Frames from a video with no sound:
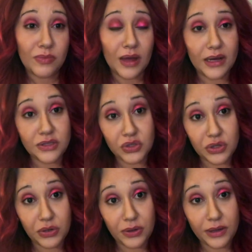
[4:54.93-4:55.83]
It's
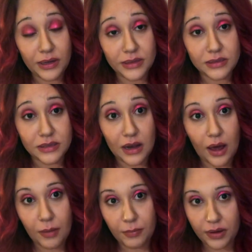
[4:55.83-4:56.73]
good. It's
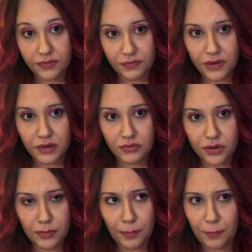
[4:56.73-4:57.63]
not my
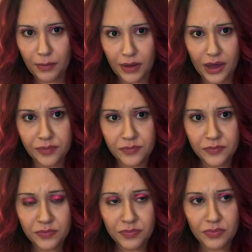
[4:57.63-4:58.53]
favorite, but
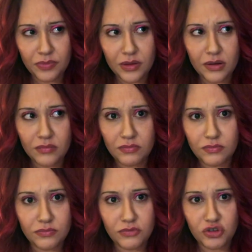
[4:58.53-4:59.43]

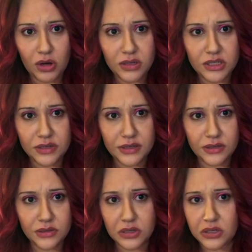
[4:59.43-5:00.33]
chocolate
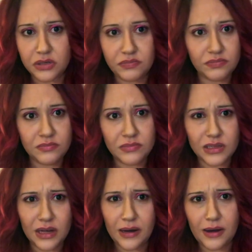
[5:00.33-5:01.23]
cereals are
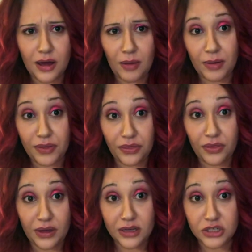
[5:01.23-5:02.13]
kind of not my
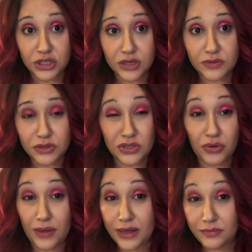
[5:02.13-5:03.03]
thing in general, so
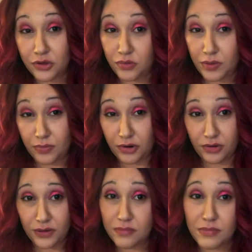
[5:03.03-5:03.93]
that could be part of
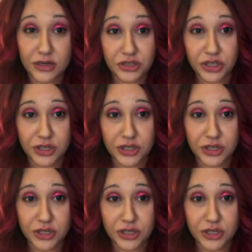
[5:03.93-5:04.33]
it. I'm not sure.